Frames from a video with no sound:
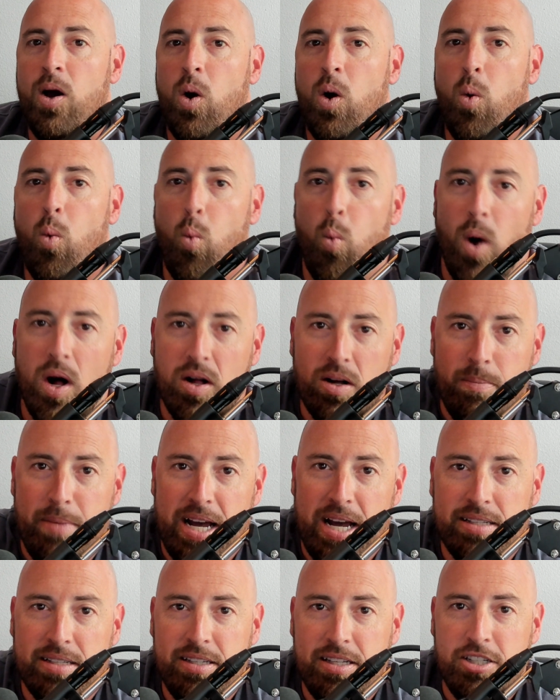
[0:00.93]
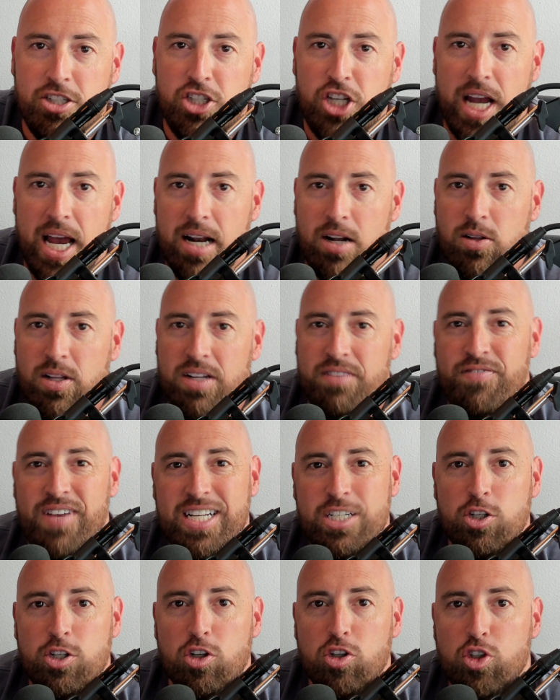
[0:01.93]
Welcome back to the channel,
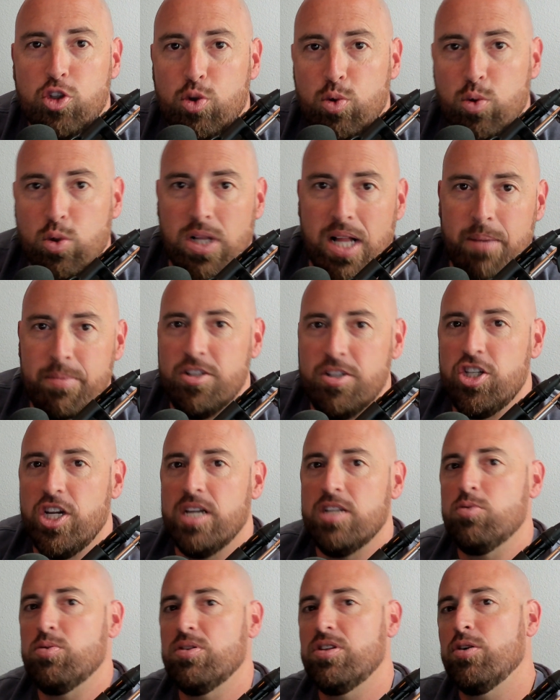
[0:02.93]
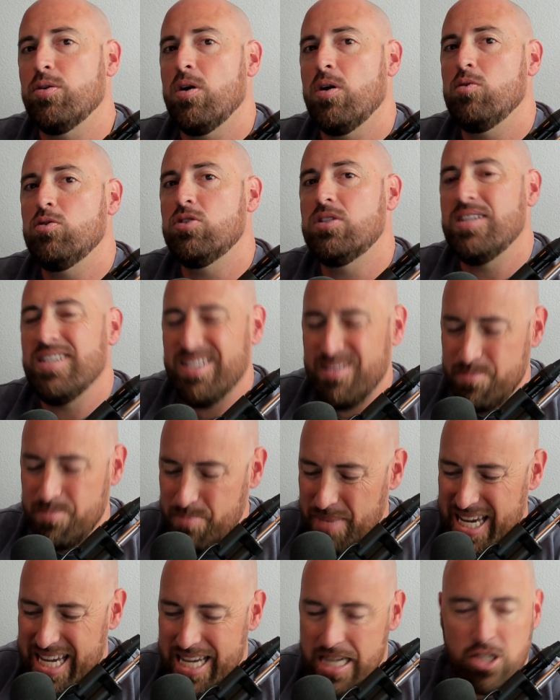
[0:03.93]
Adventures Through Climate Change with your host,
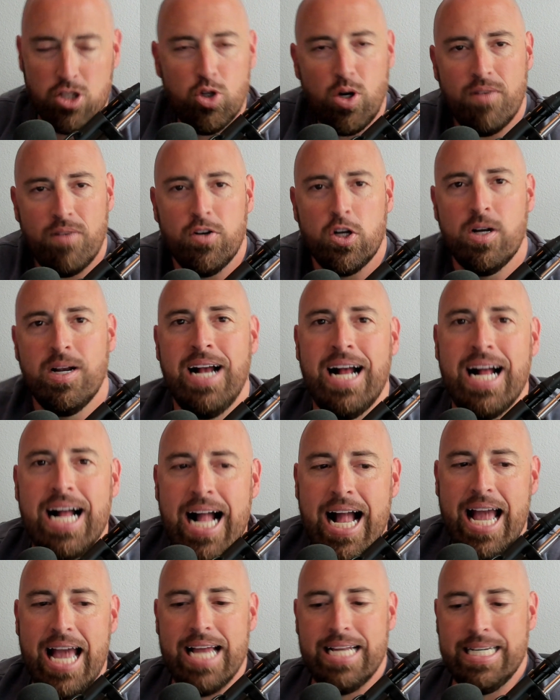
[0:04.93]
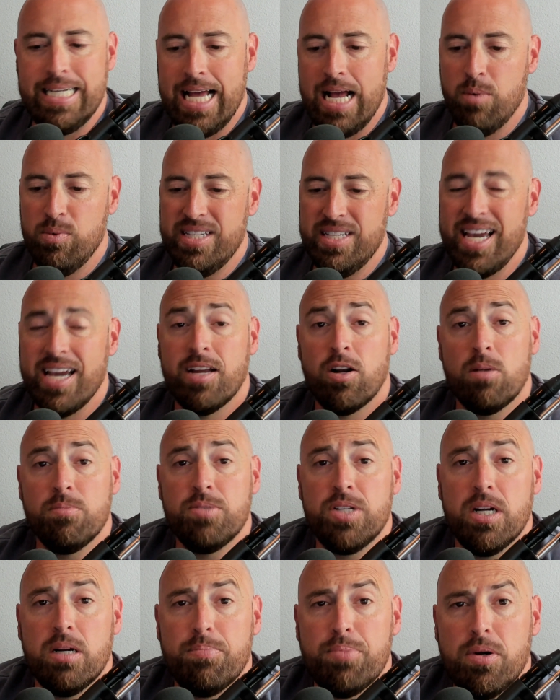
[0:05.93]
me, Trevor. And we take an
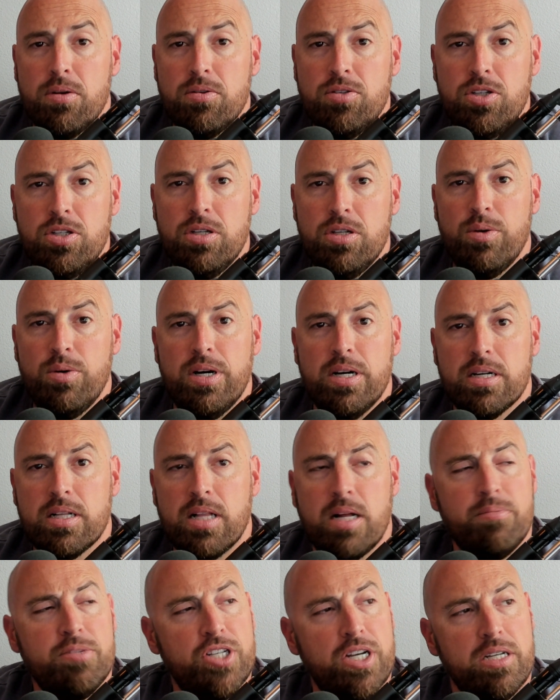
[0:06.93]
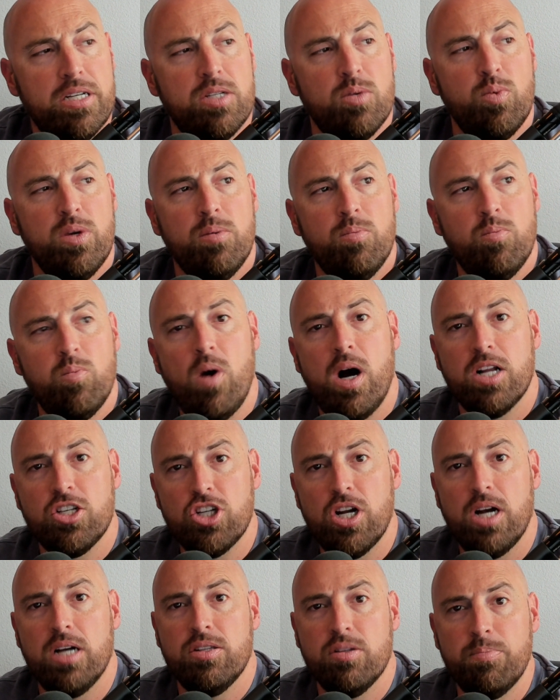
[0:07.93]
armchair approach to climate change. We watch
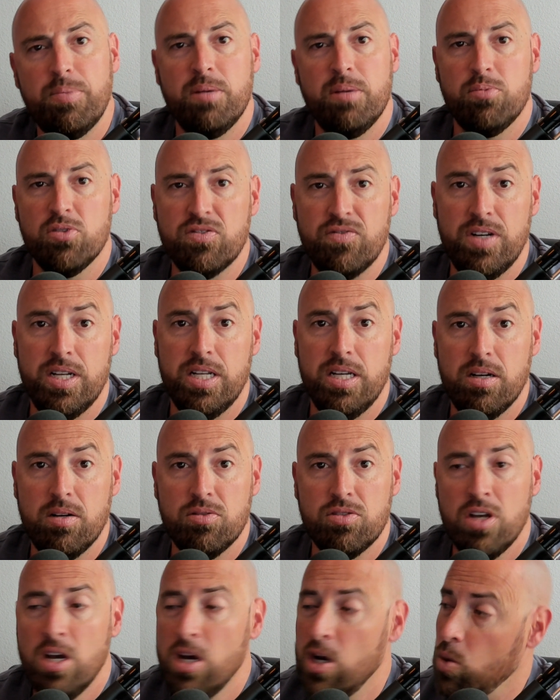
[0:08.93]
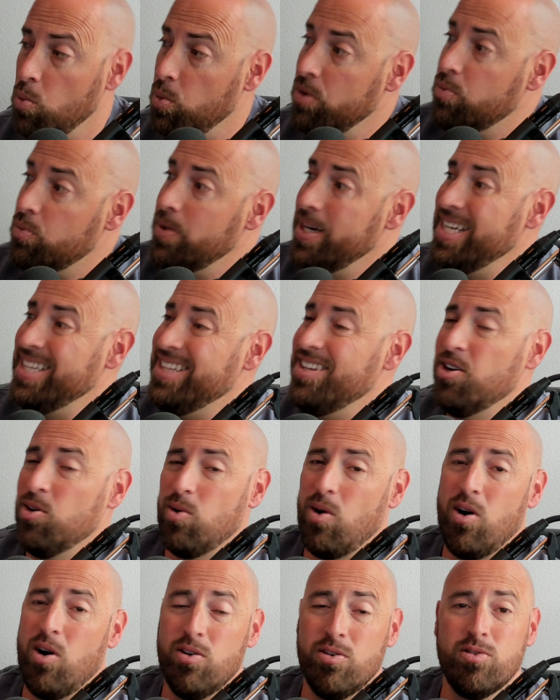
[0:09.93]
other people's videos. We read their
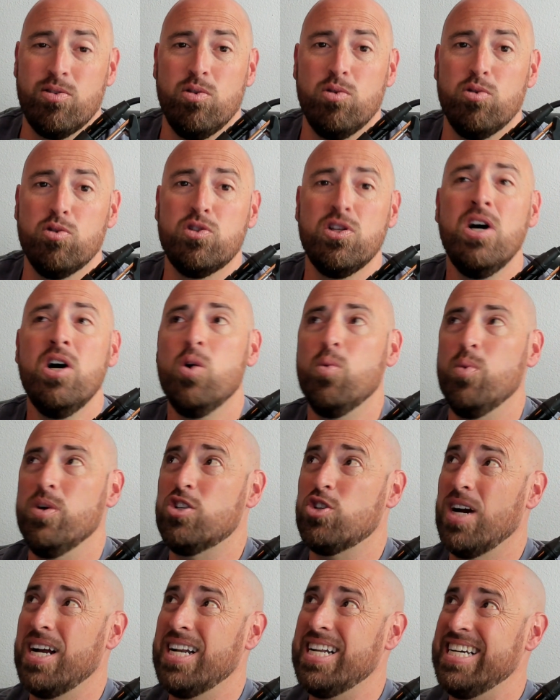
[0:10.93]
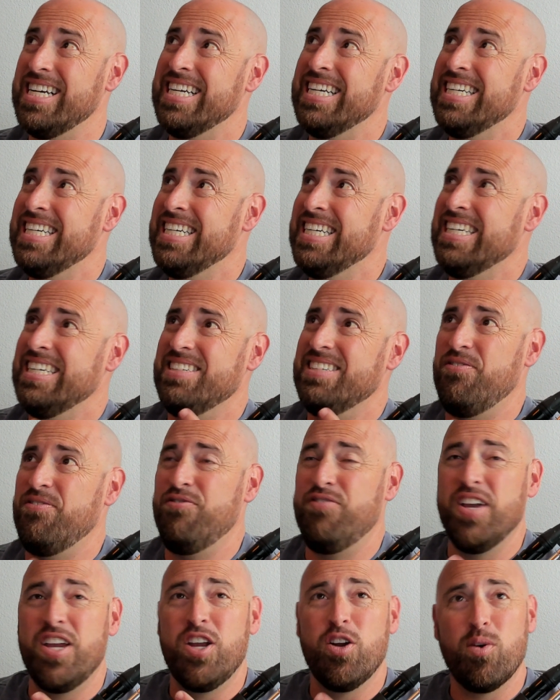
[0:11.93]
articles. We try to
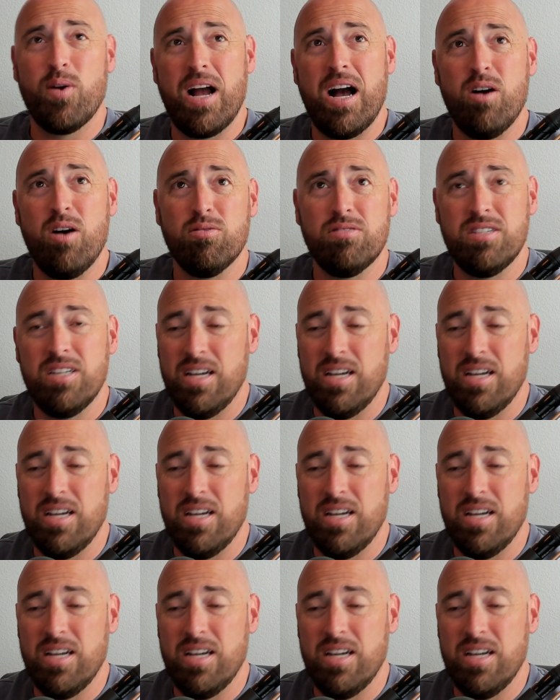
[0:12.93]
figure out